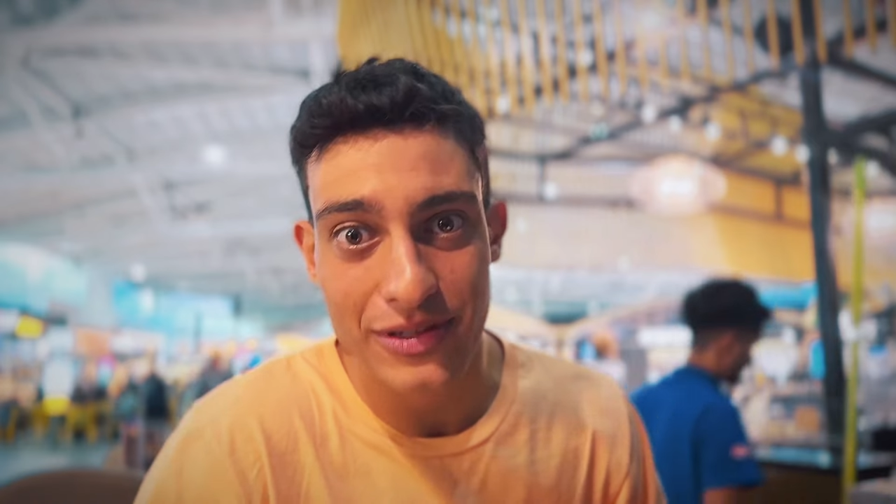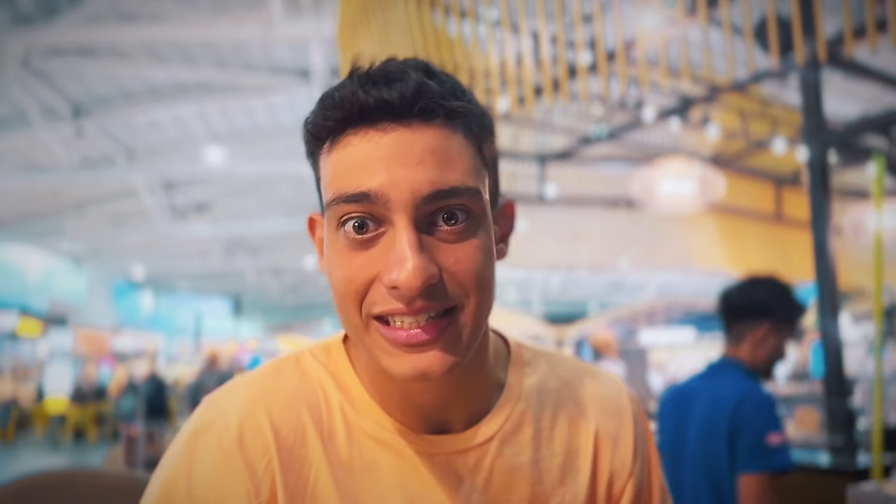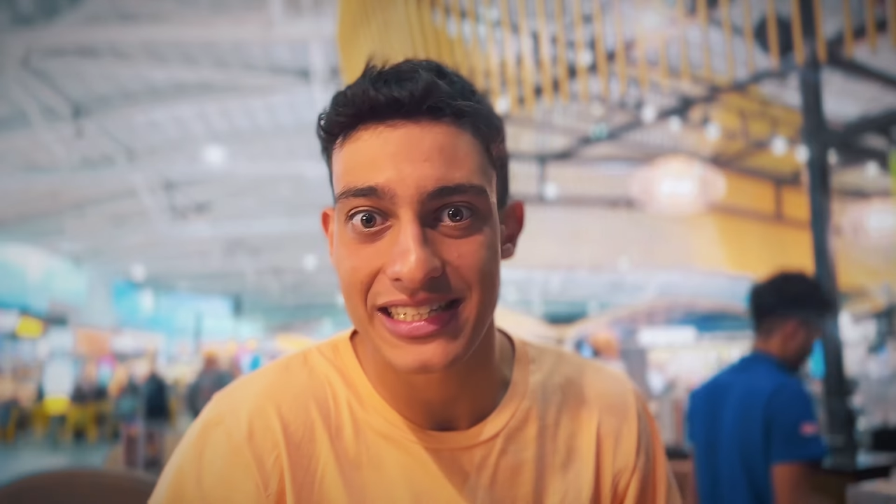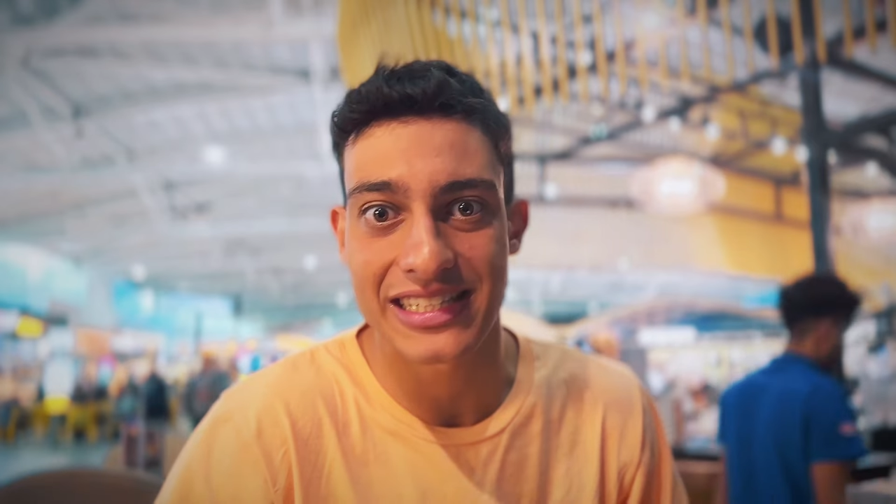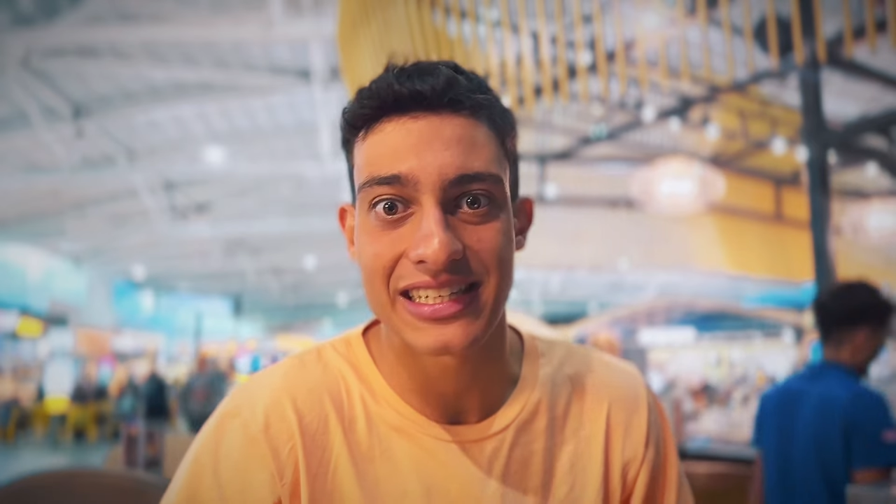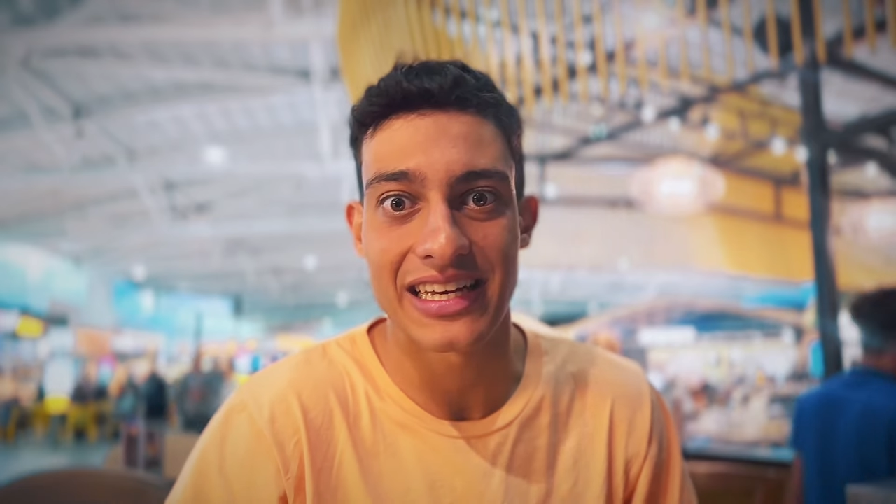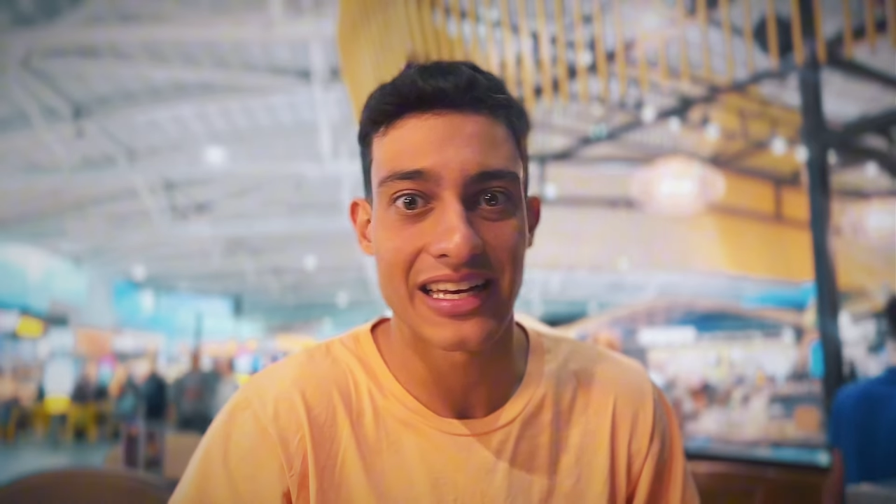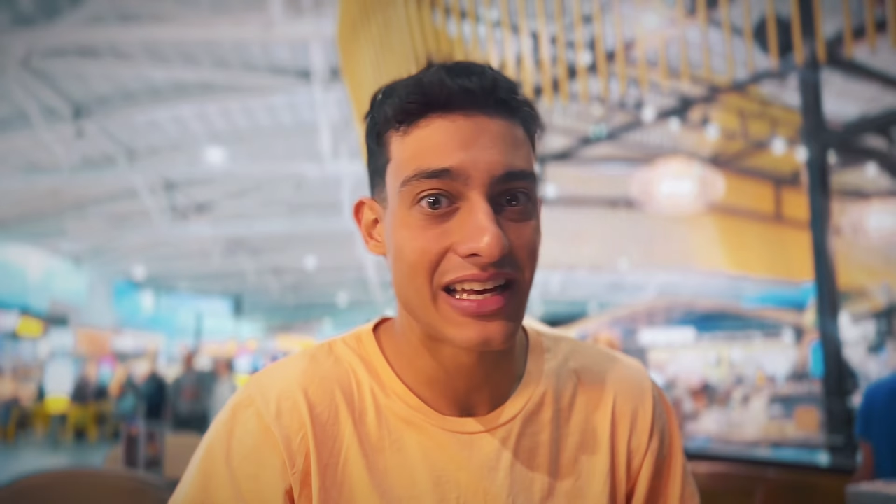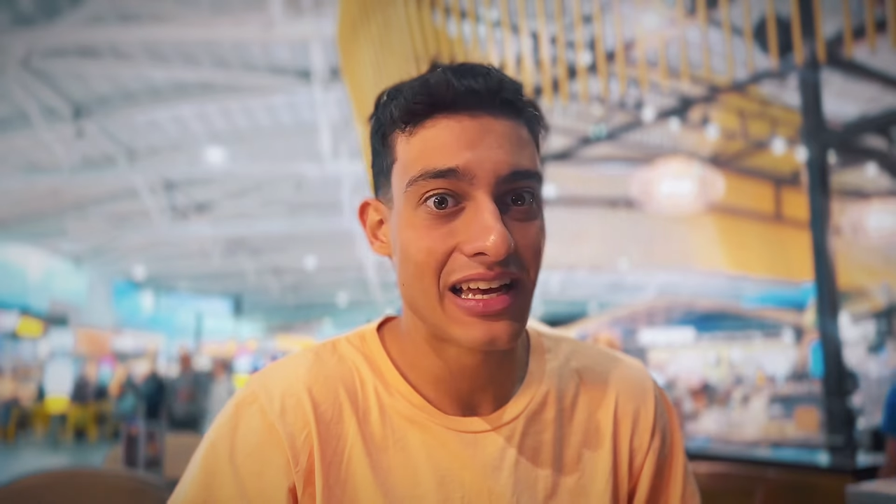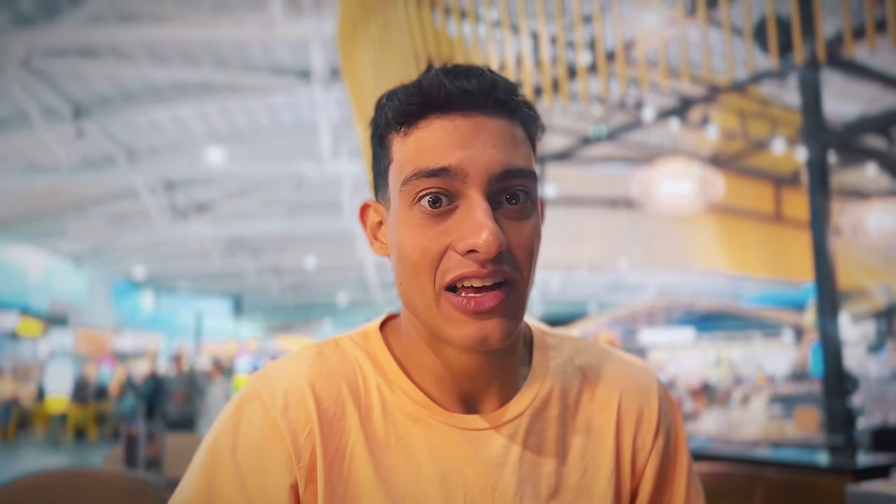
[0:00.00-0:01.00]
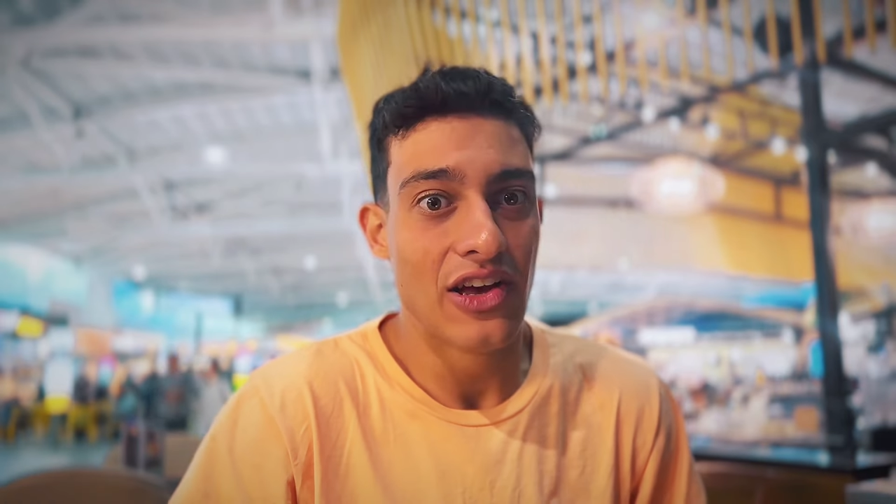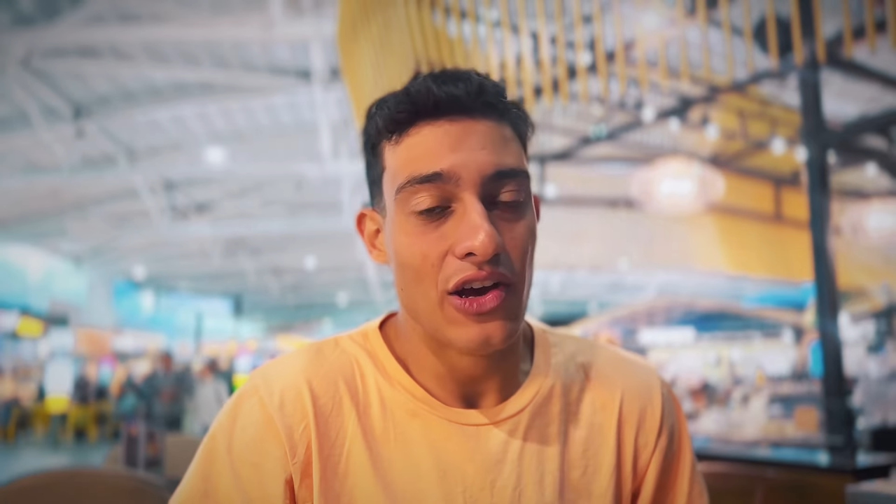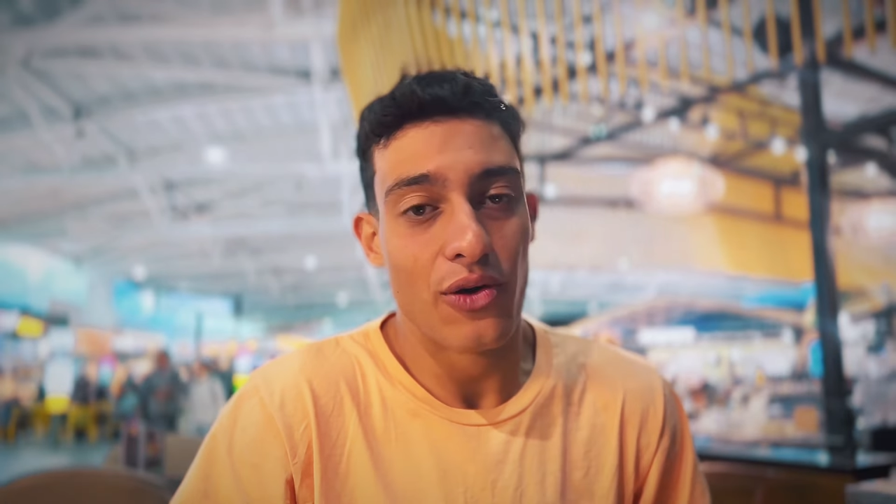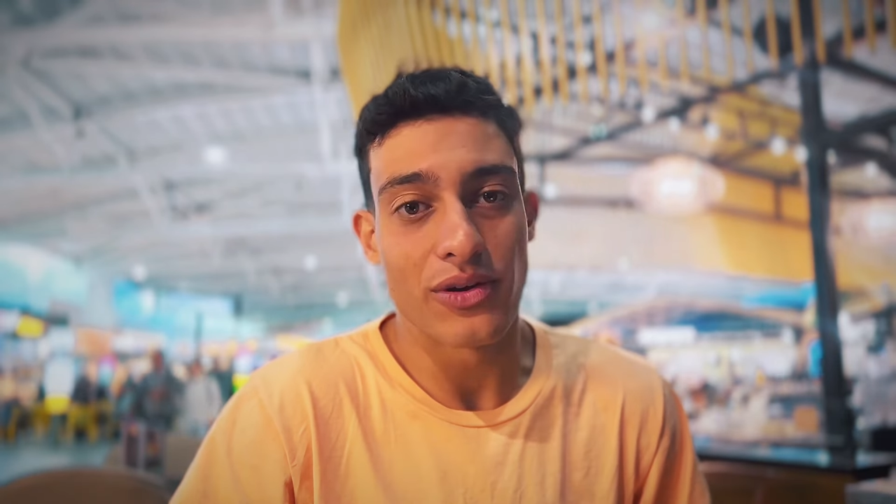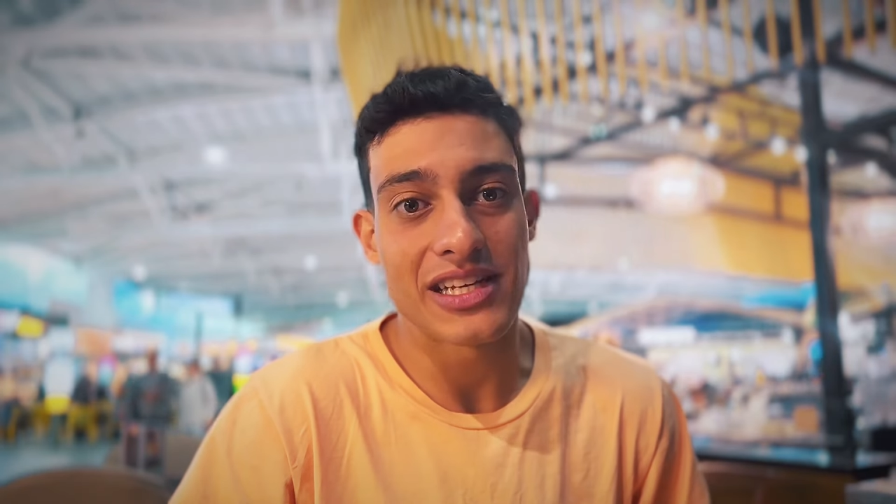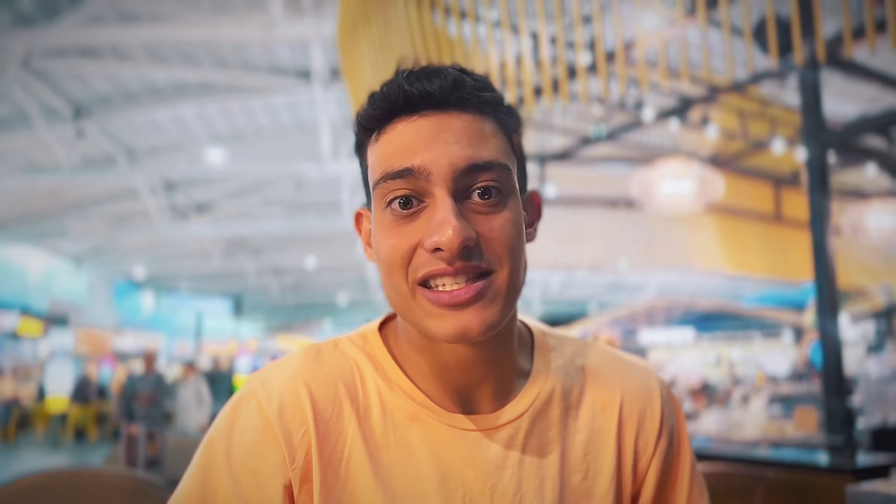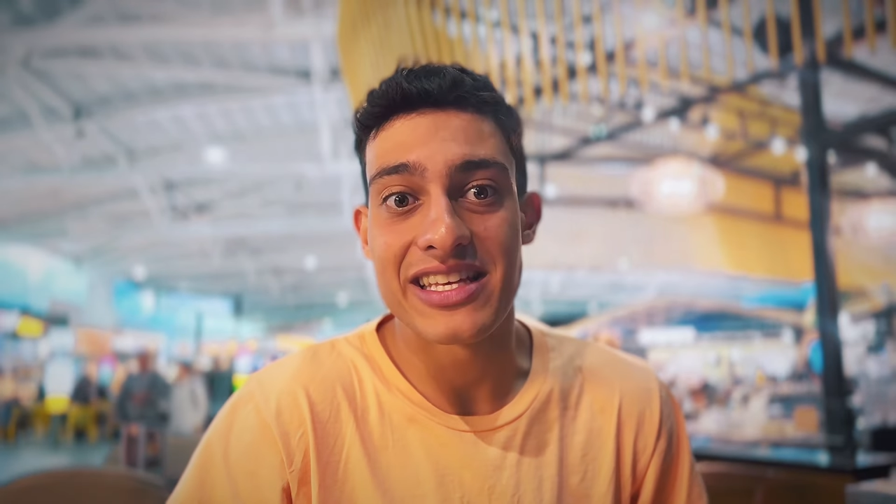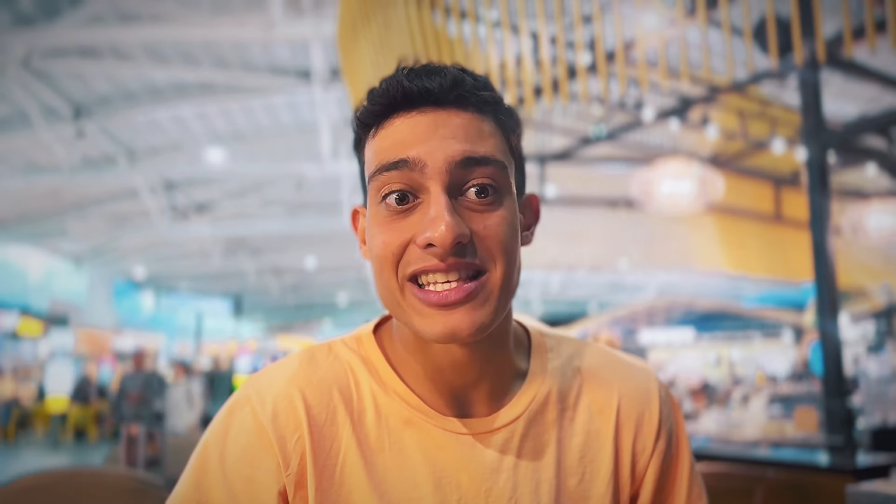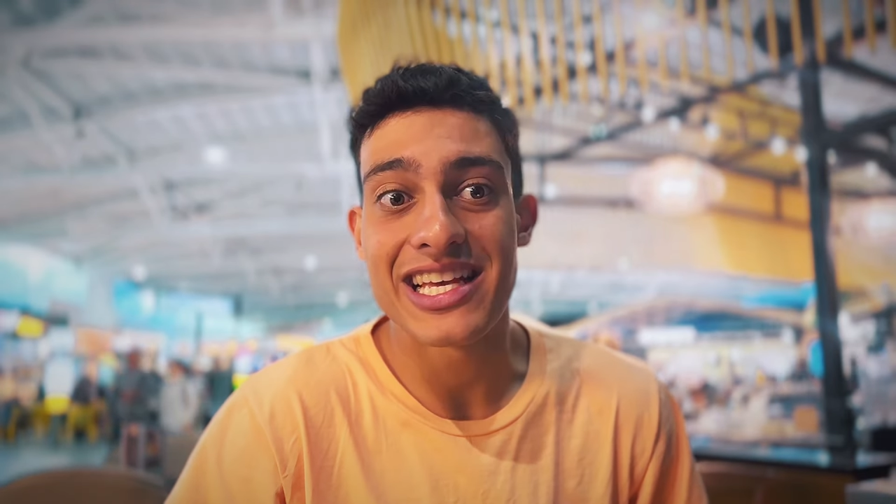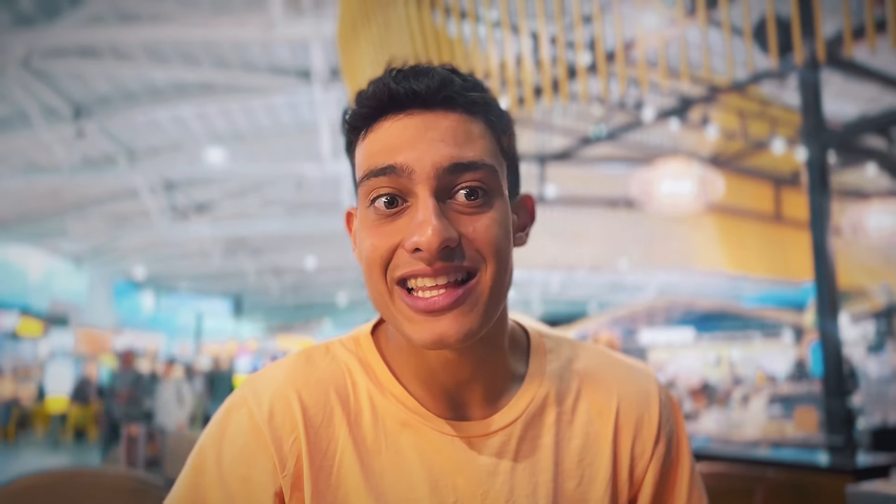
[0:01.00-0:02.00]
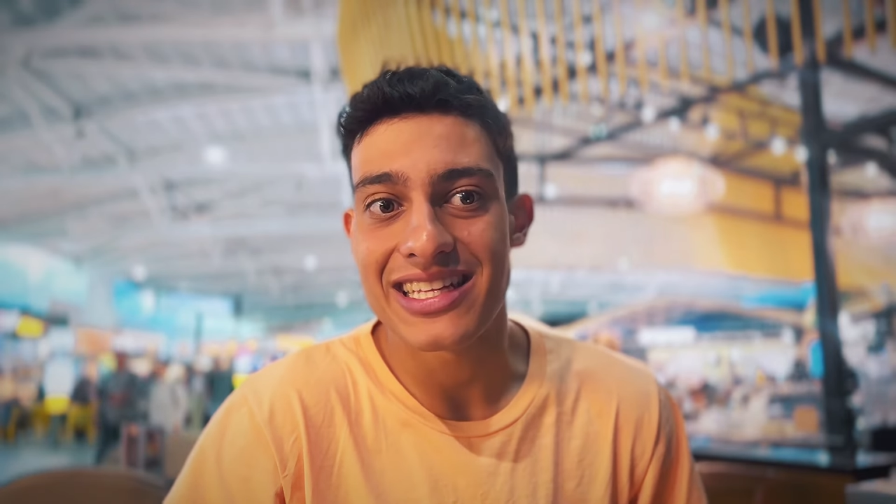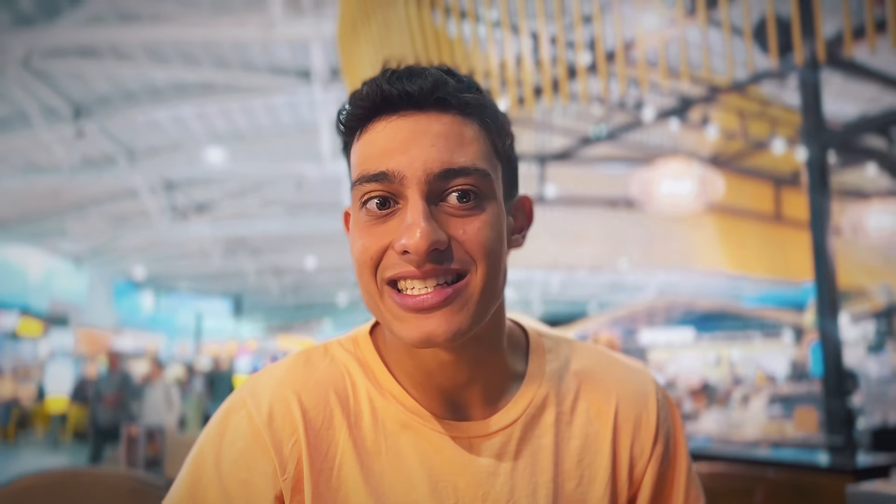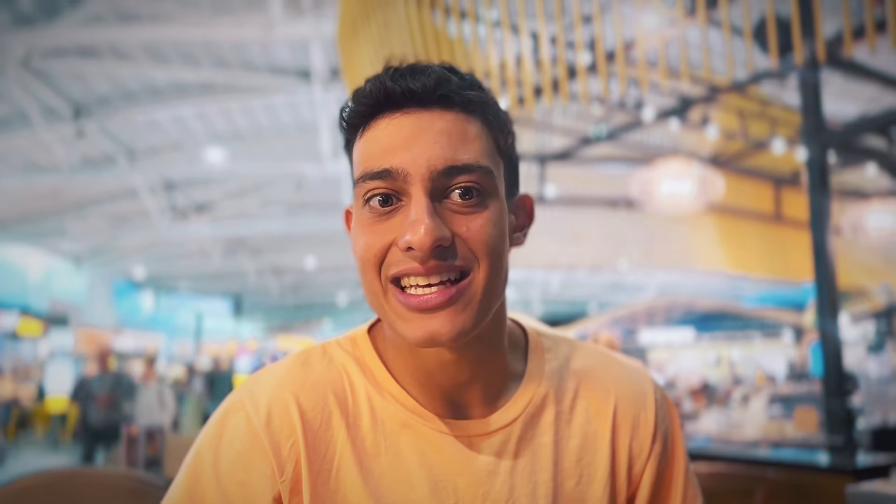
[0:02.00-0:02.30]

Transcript: what is the thing that's